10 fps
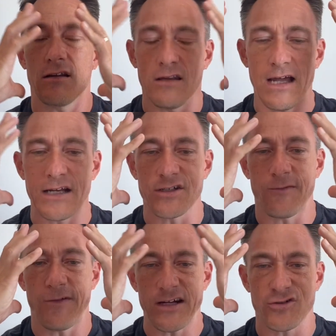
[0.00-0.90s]
larger
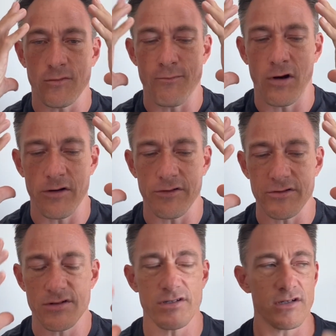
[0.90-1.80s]
facial
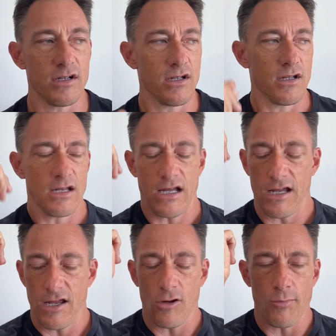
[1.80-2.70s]
bones,
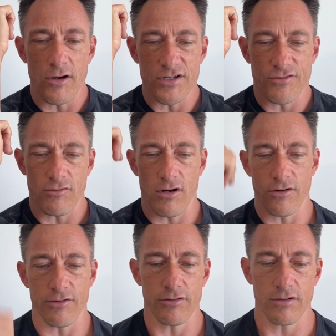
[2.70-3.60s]
elbows
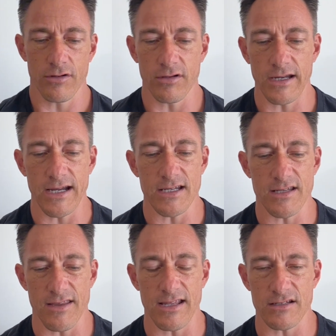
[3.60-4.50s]
grow, knees,
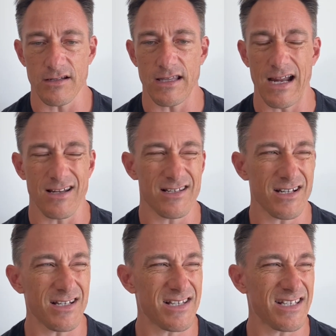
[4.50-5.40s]
and things like that, and it's
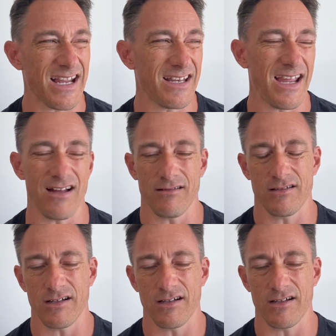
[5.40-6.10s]
going to stand out.